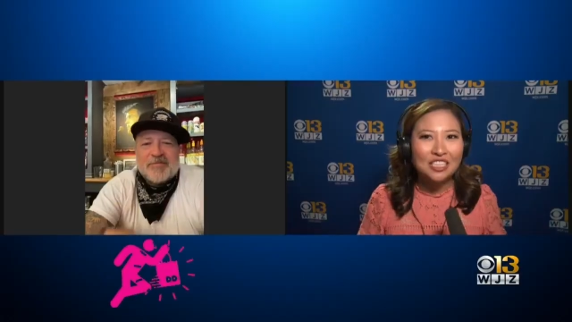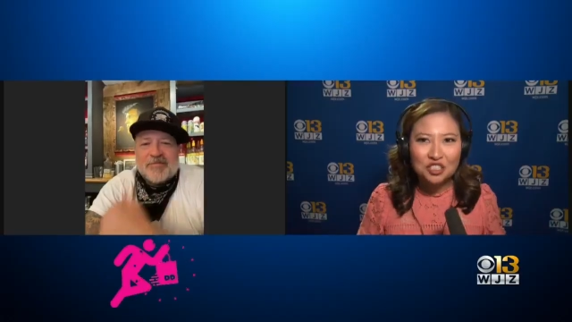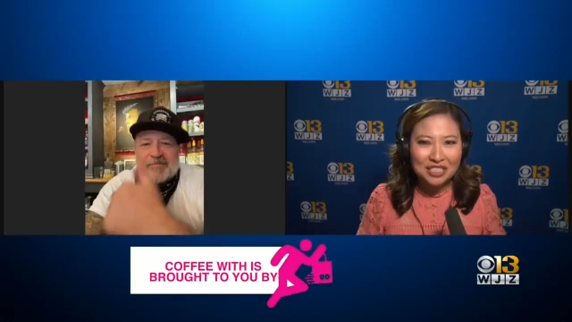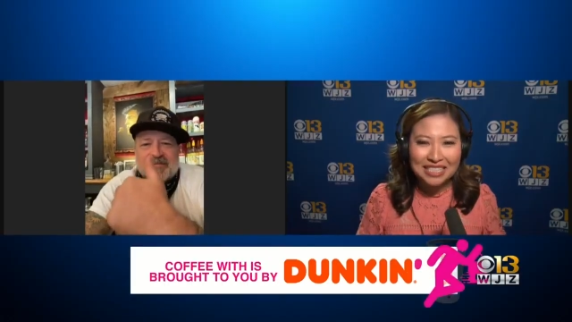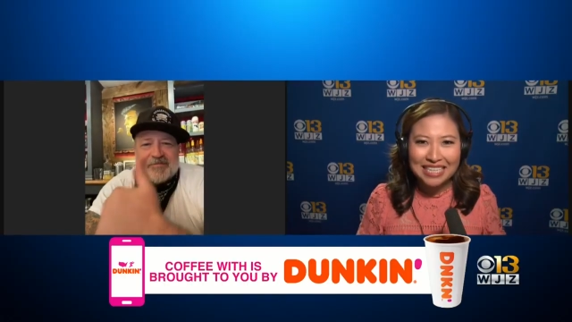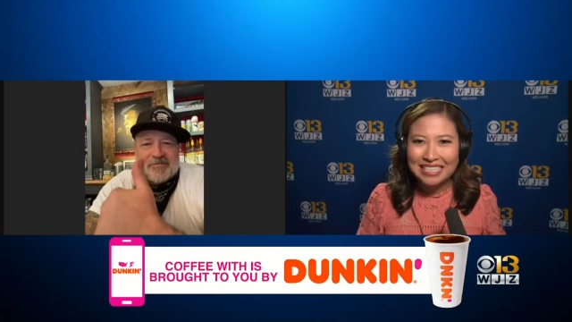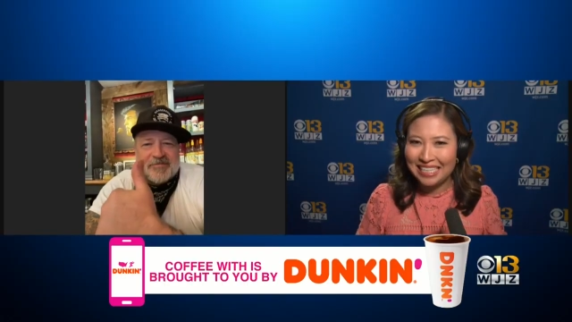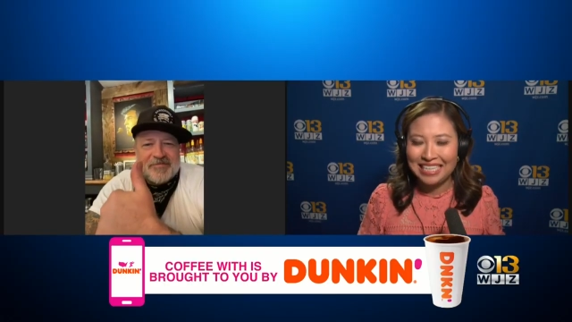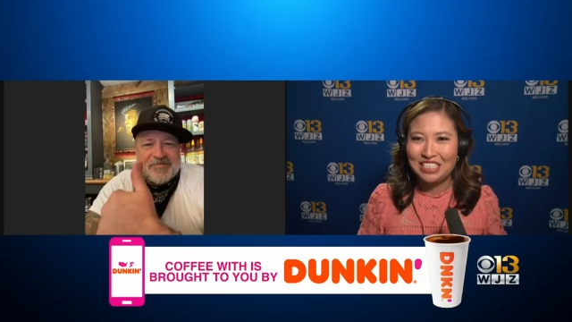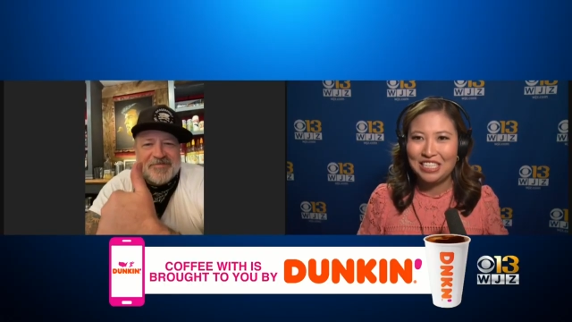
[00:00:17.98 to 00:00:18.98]
Speaker 1: Dangerously
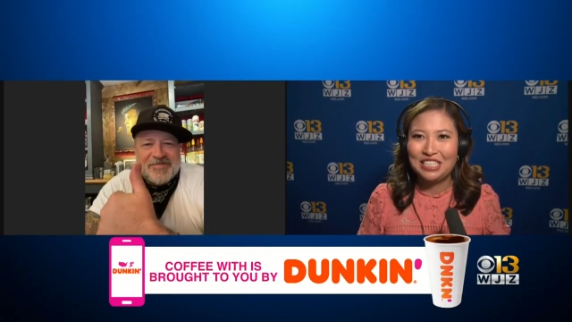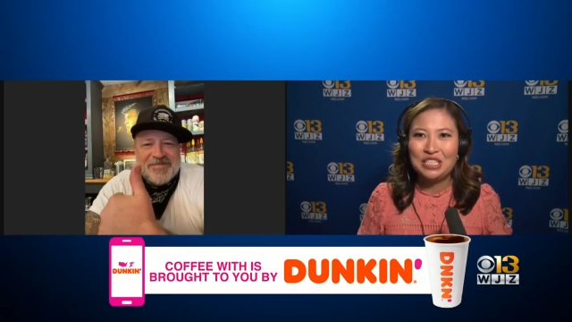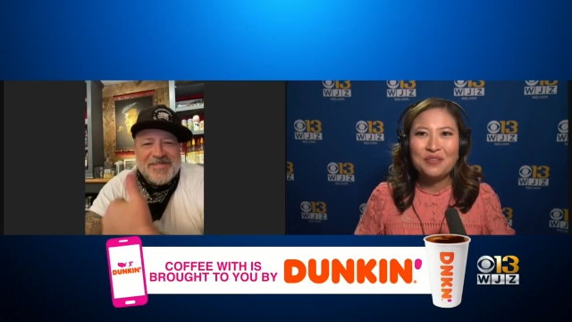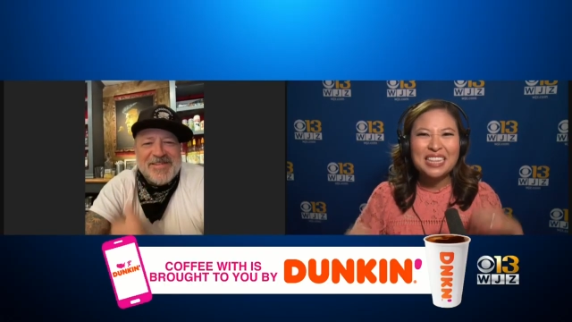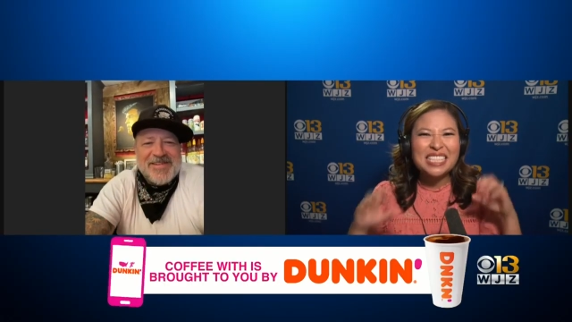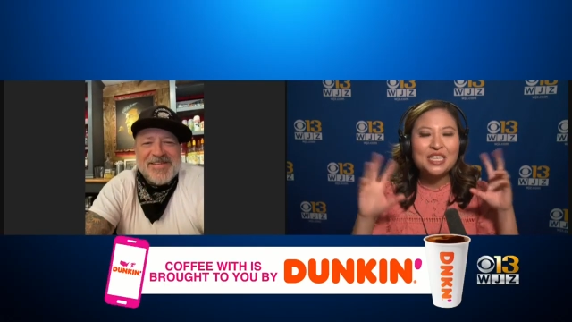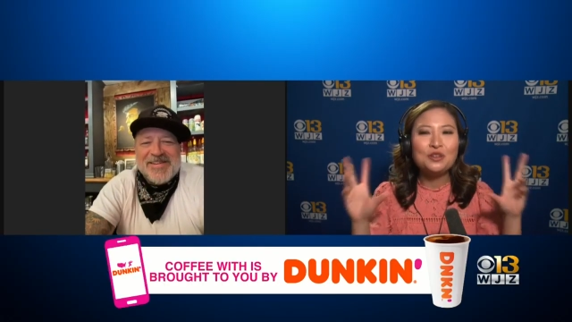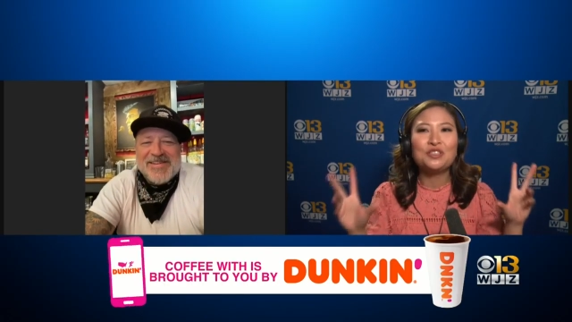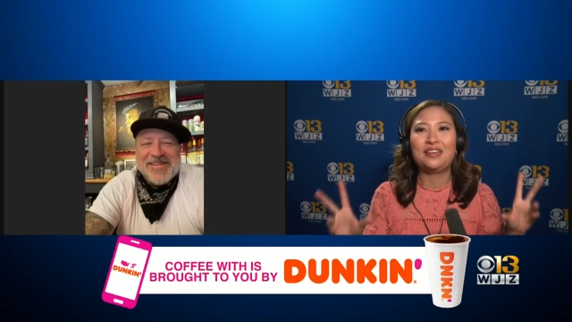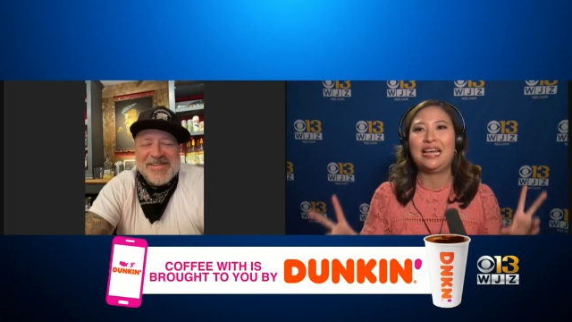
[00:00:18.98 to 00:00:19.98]
Delicious. You've got this
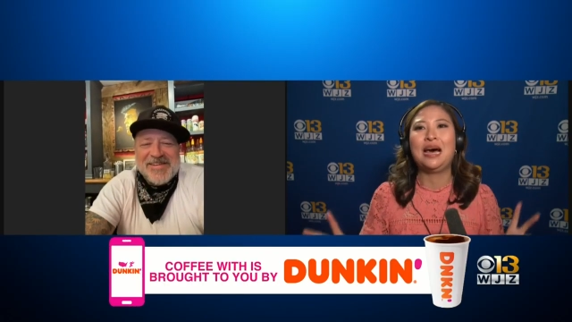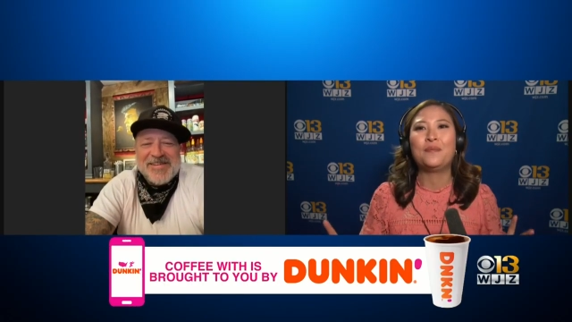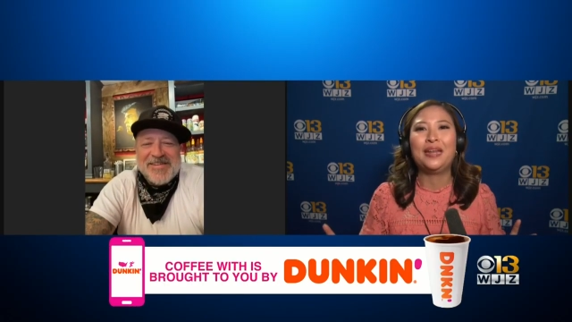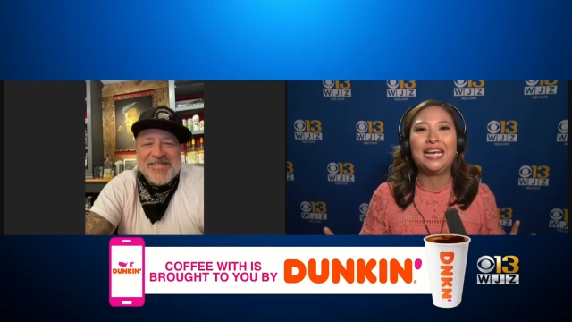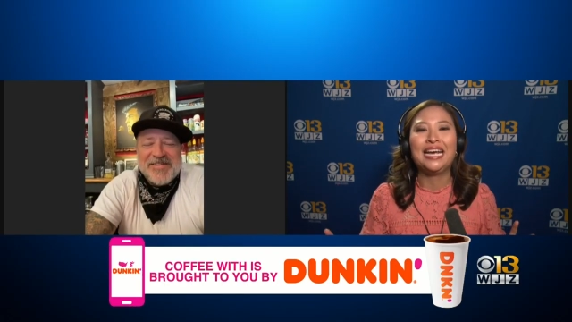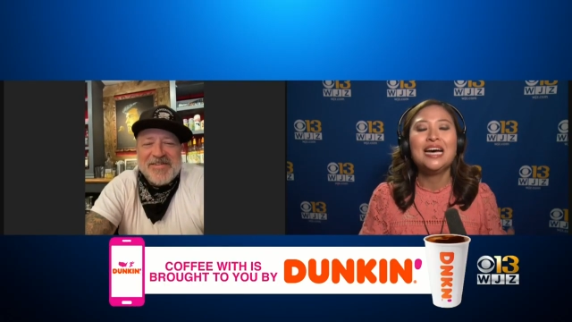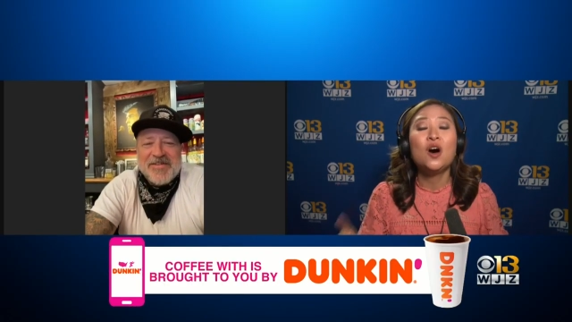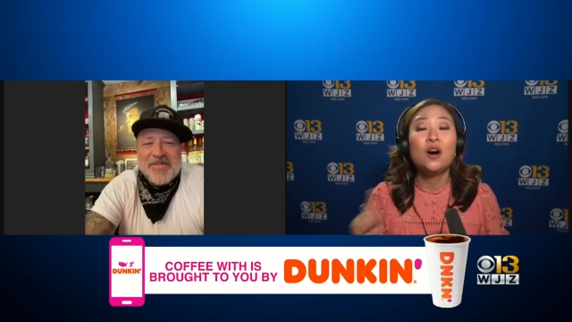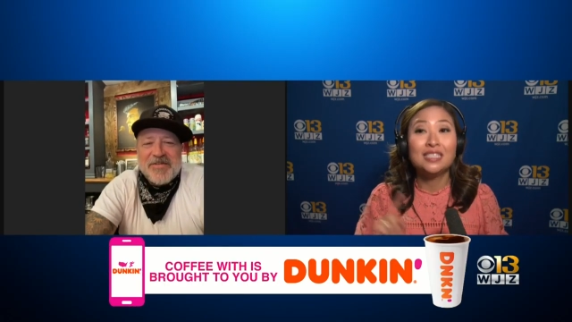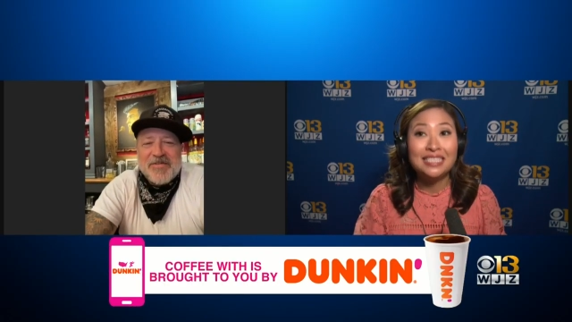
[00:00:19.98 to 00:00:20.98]
huge event happening
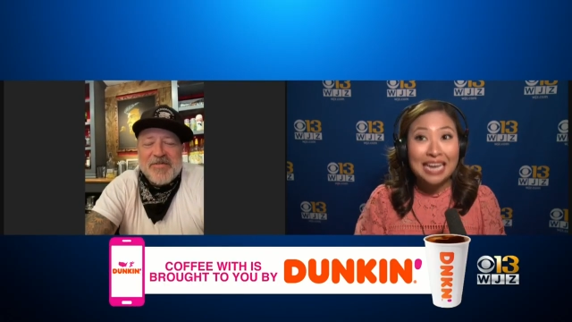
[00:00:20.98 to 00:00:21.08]
on